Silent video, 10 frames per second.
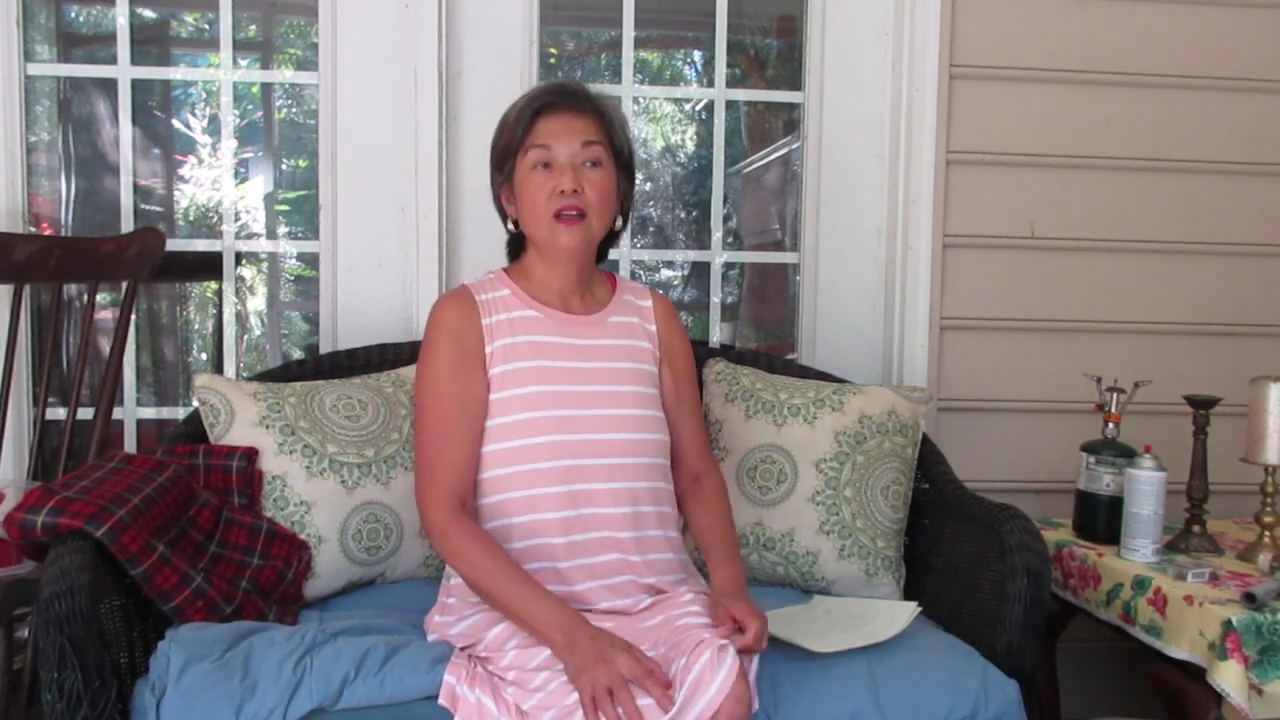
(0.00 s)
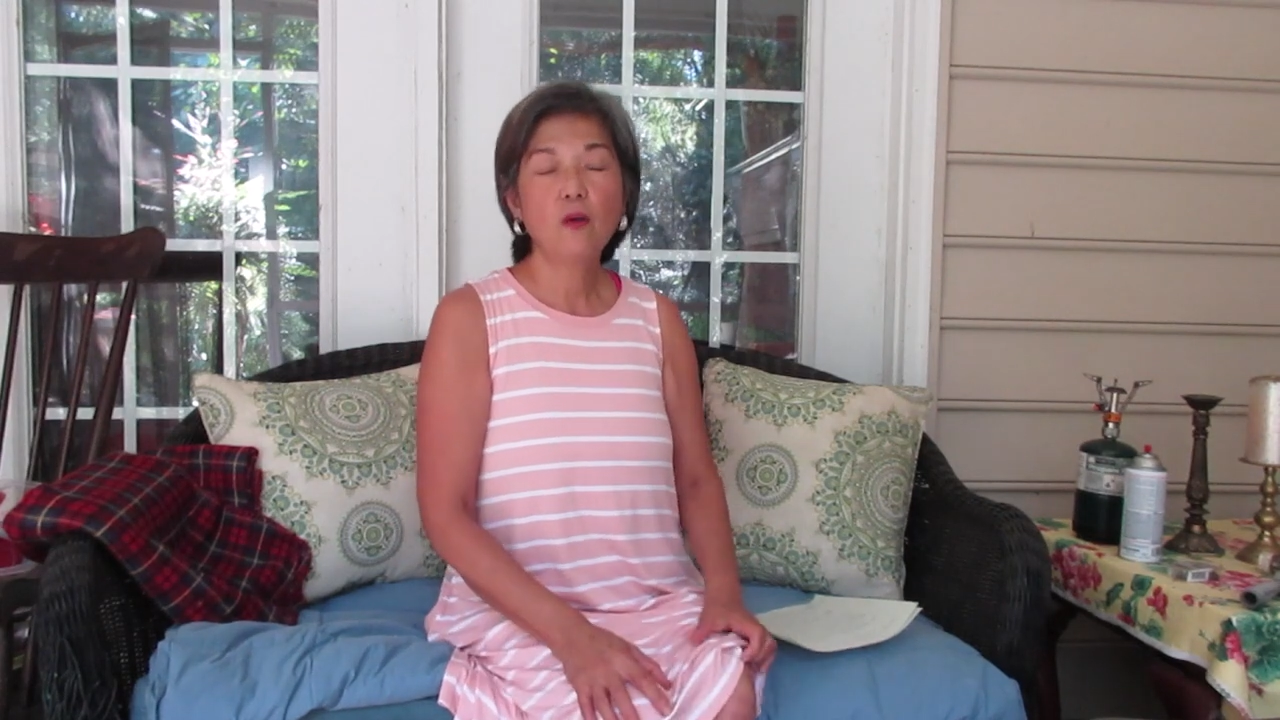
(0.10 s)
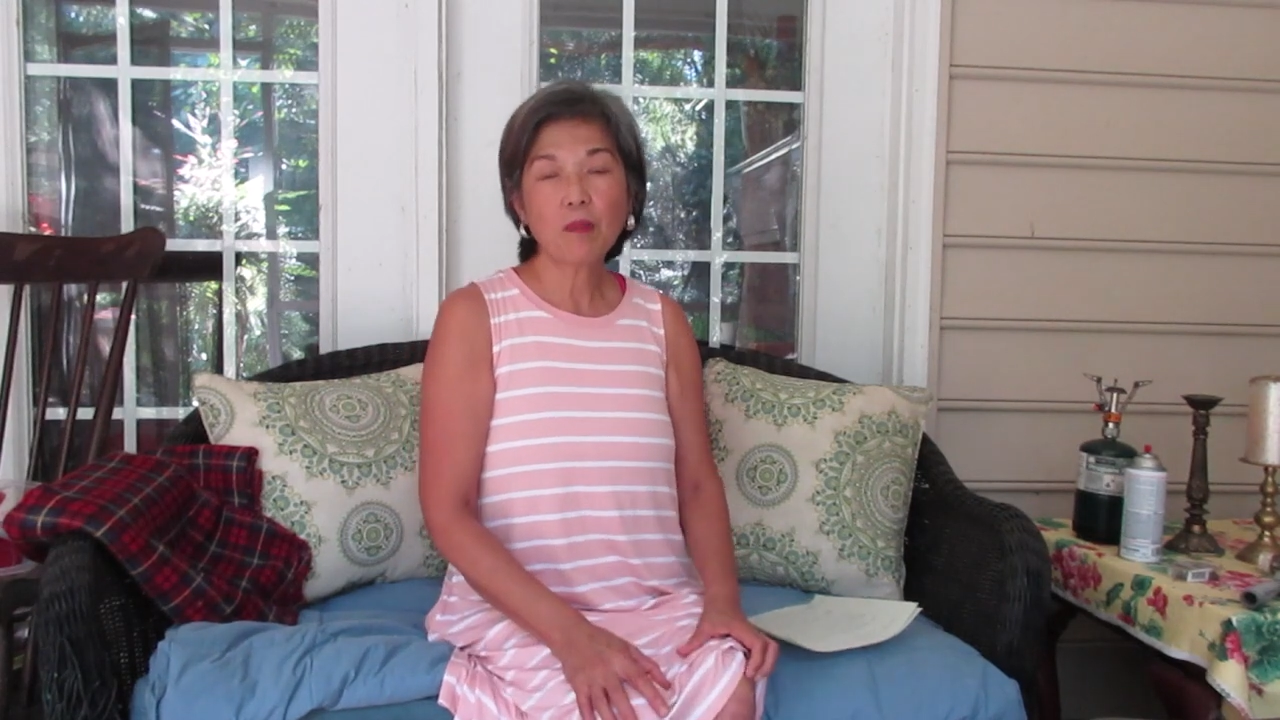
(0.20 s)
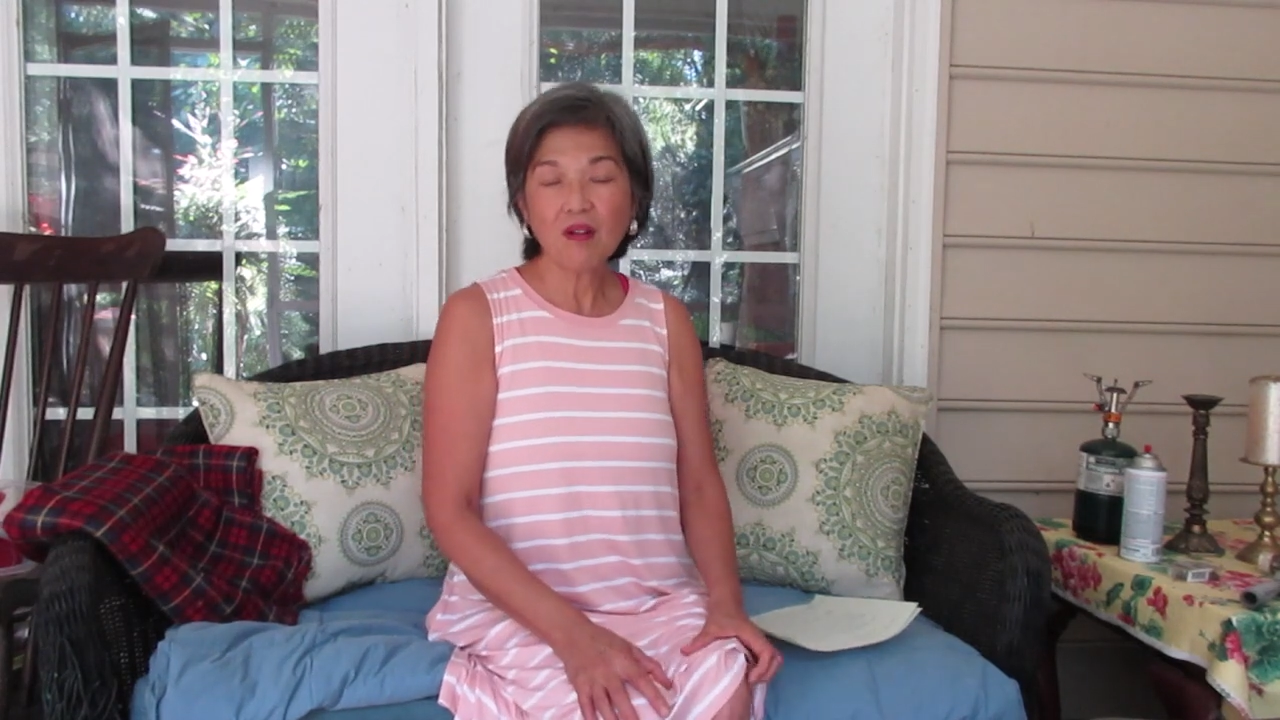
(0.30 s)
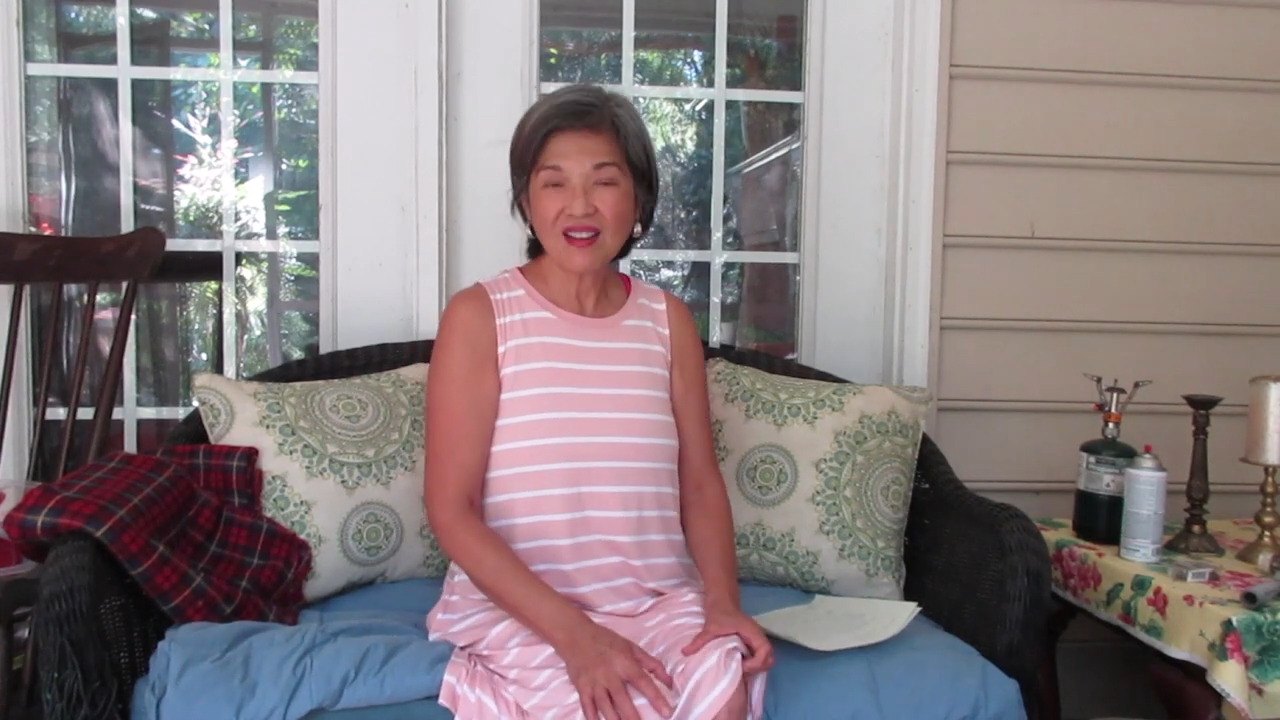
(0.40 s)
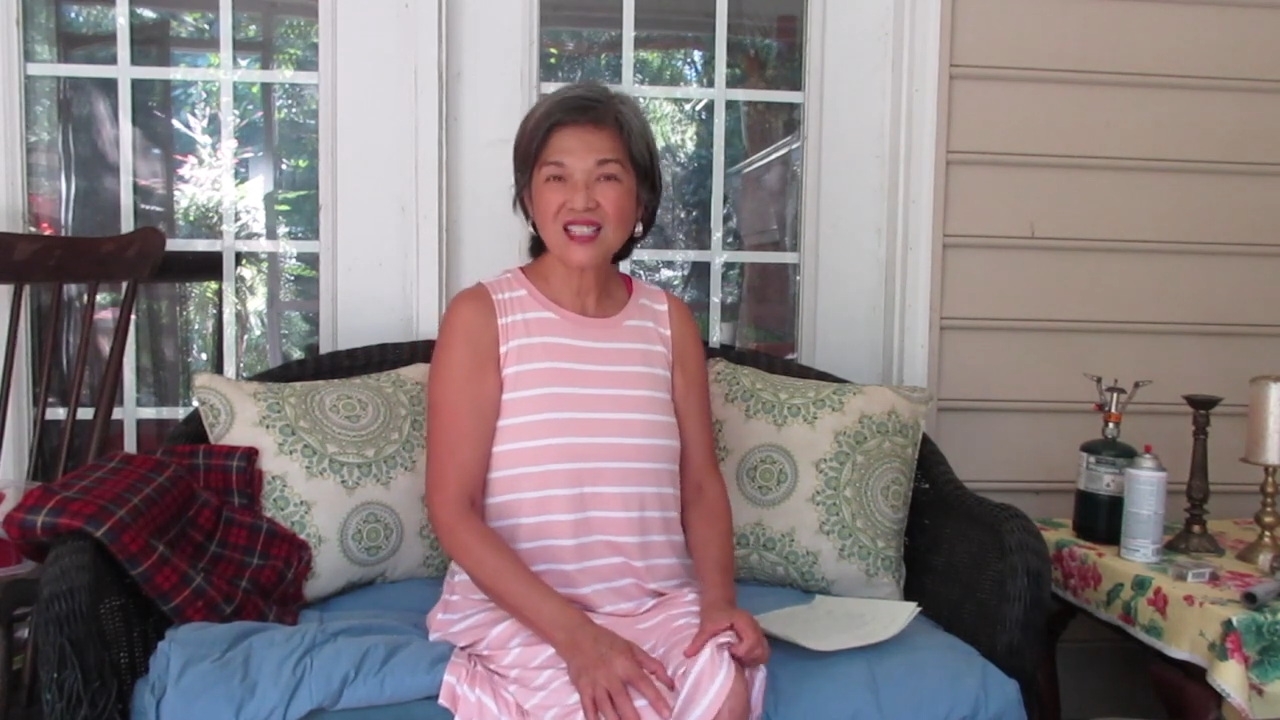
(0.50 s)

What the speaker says: you probably